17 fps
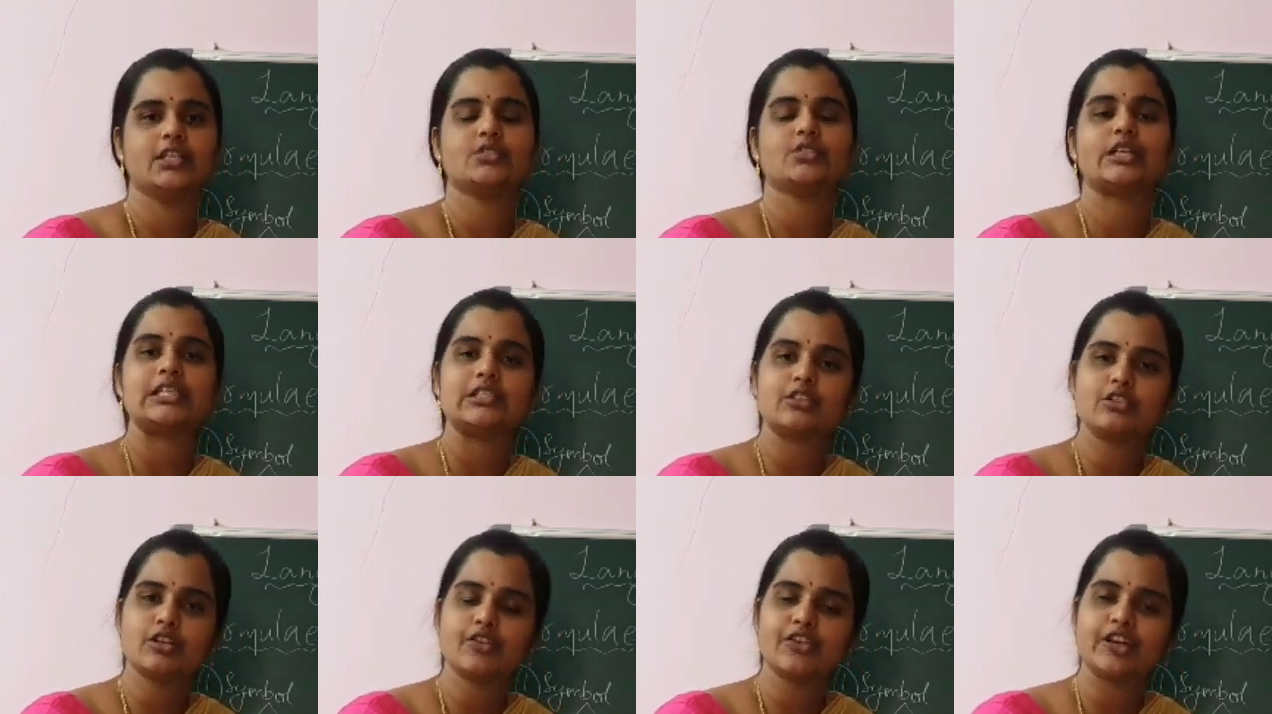So
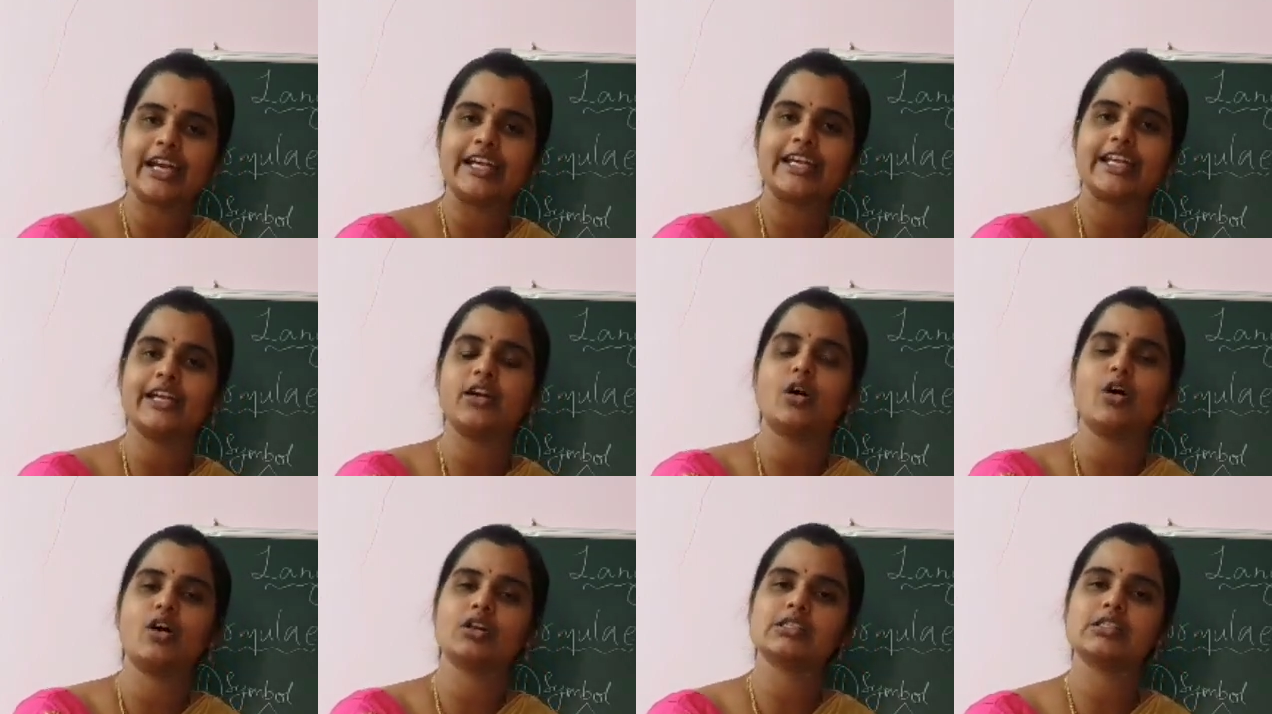instead of writing
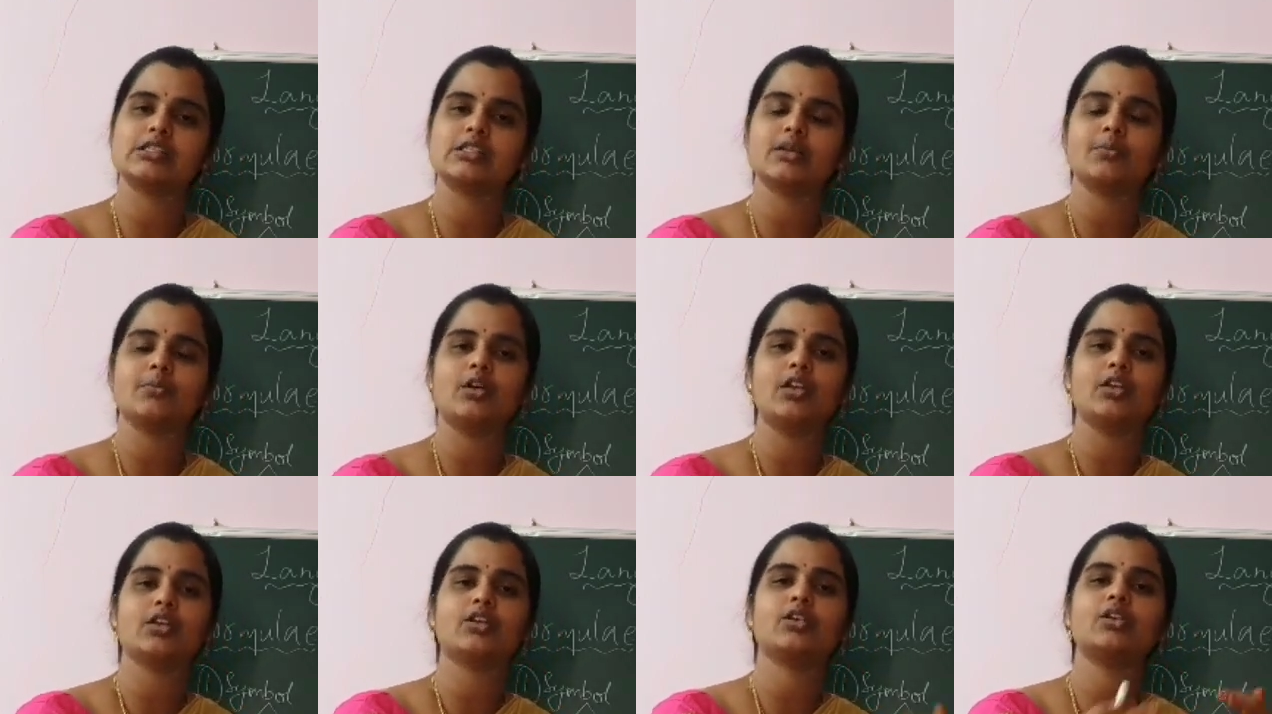oxygen
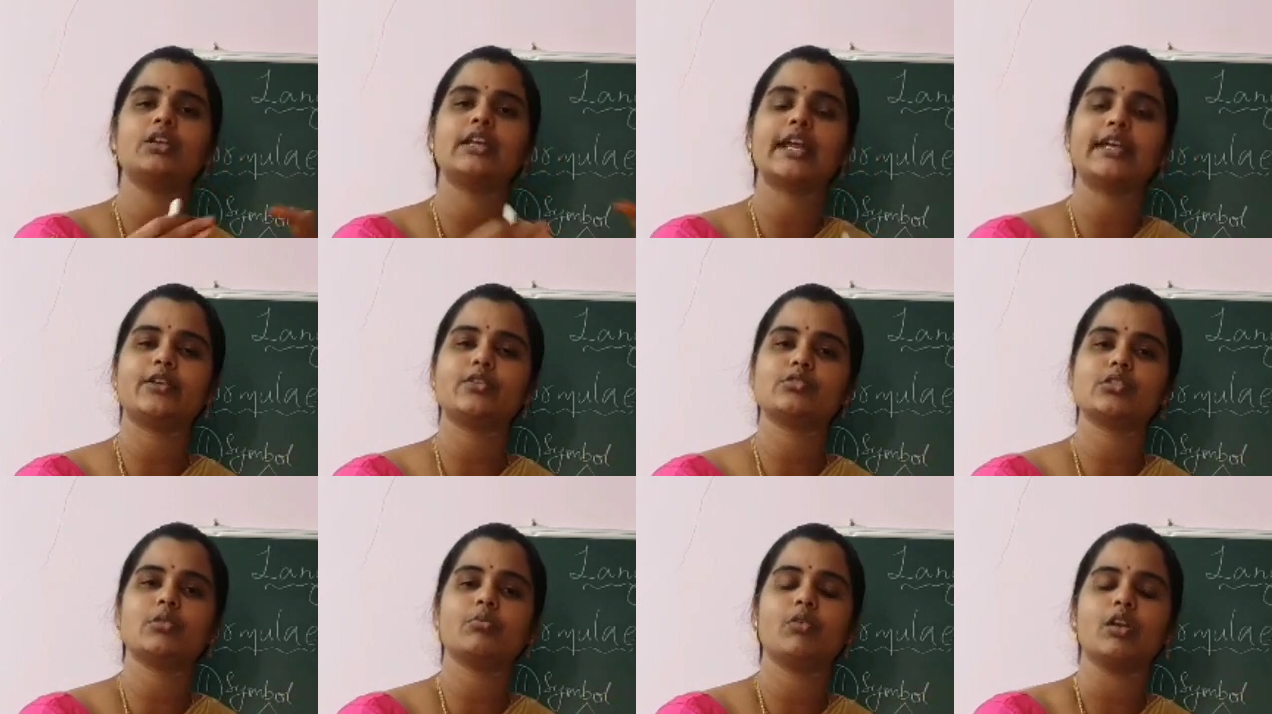molecule,
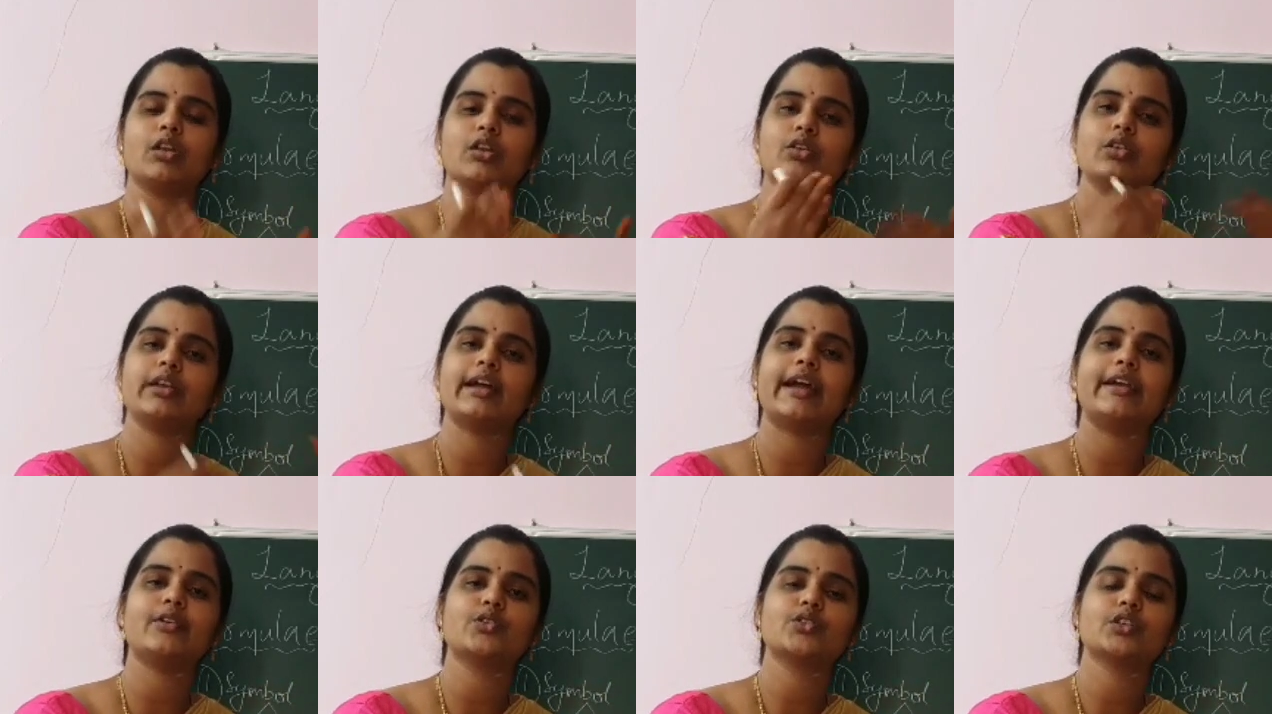nitrogen molecule,
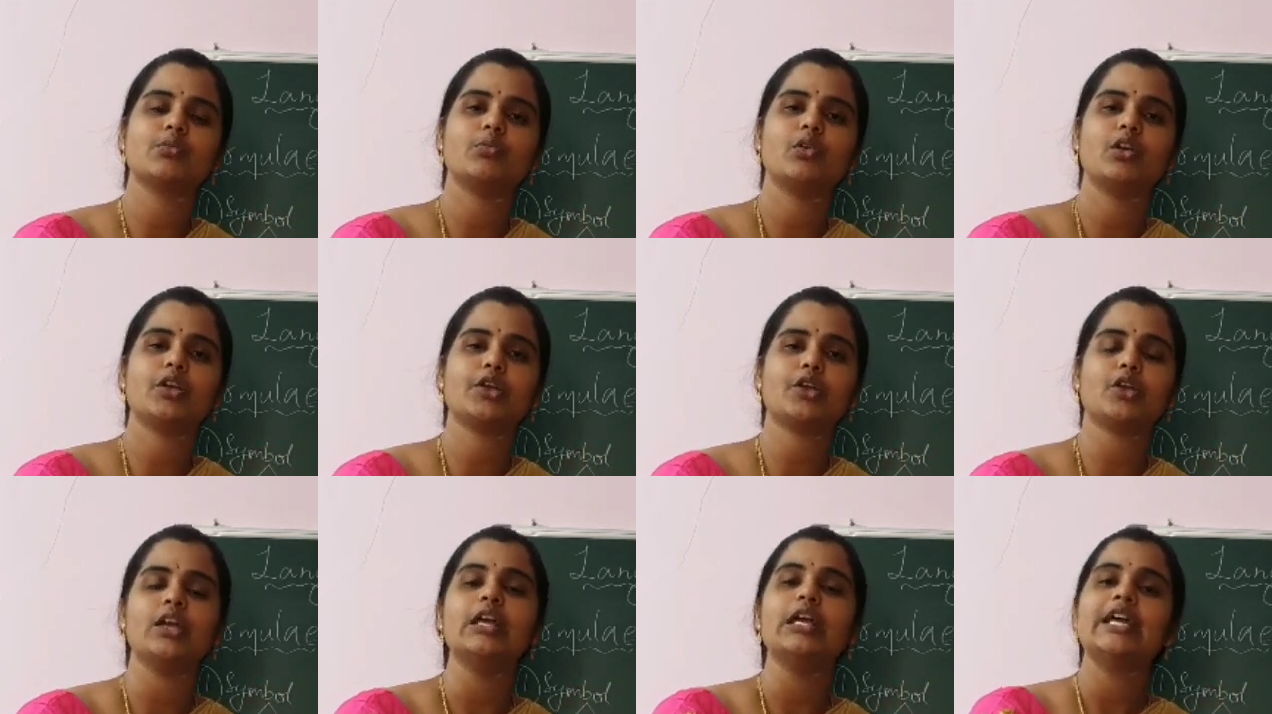hydrogen
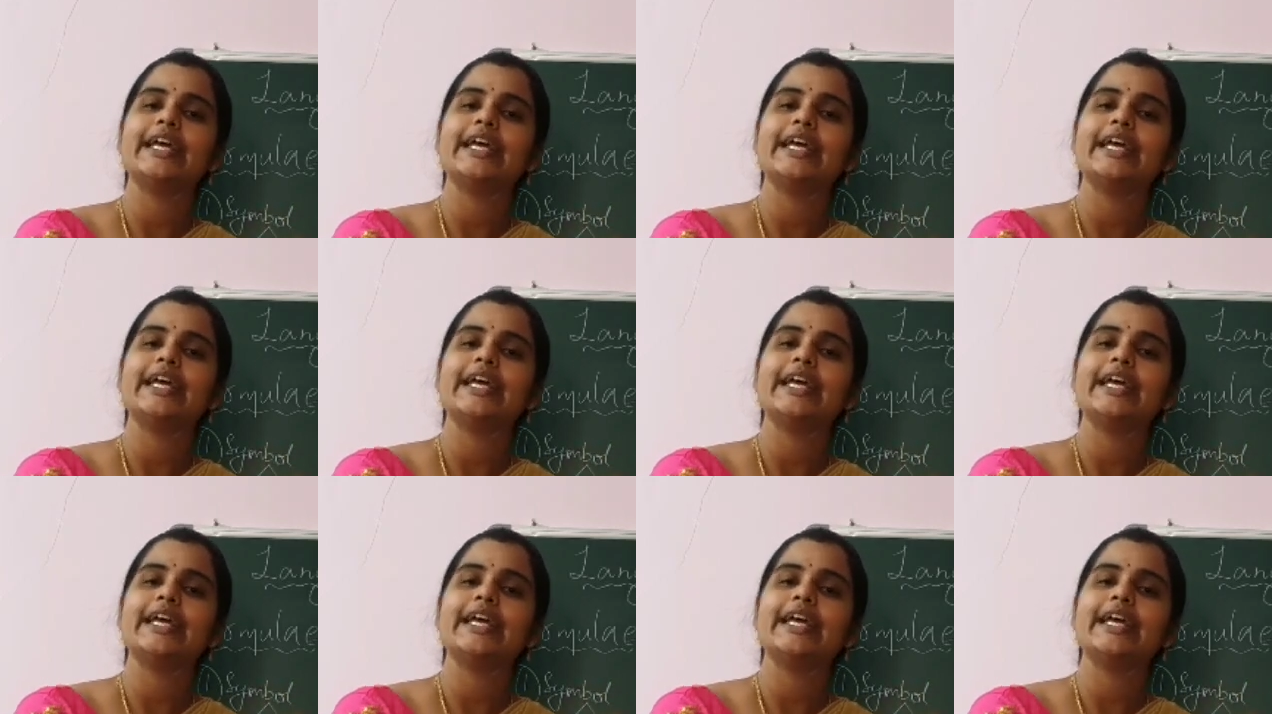molecule,